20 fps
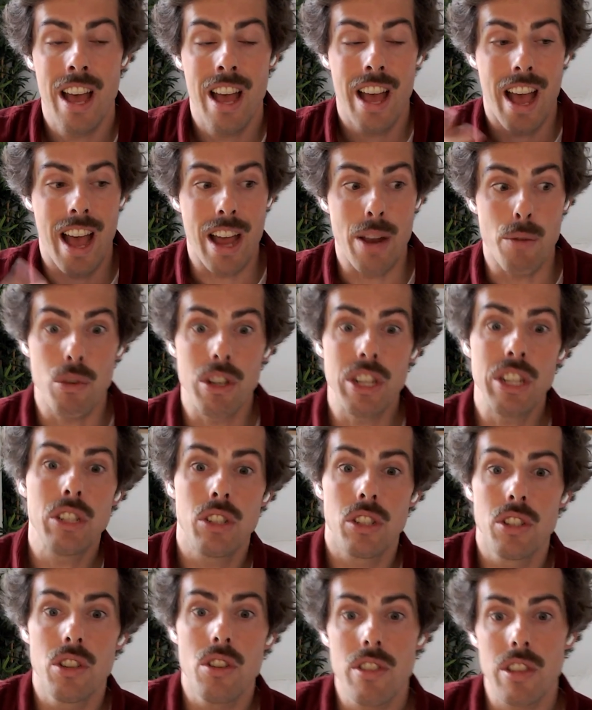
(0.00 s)
And we need to
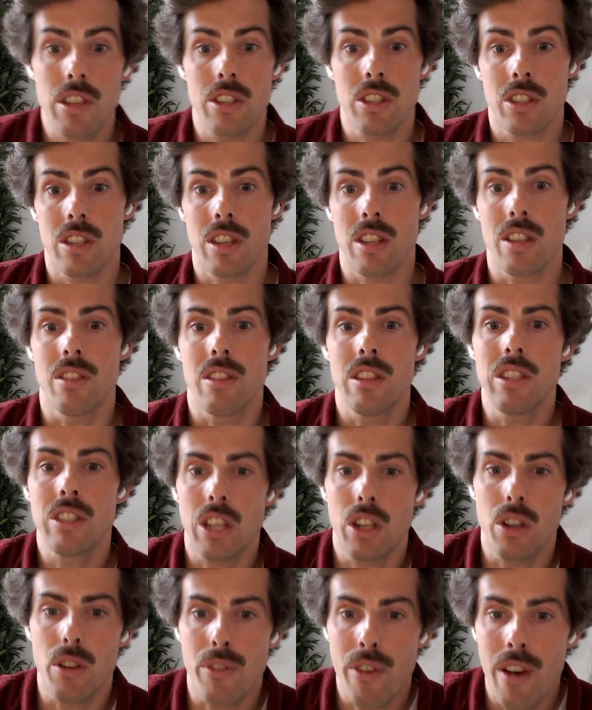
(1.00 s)
do this in these
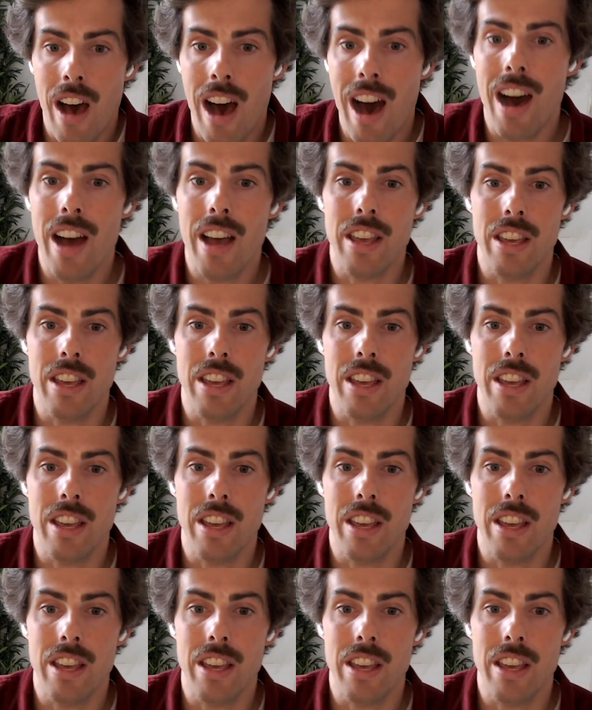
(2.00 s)
kind of high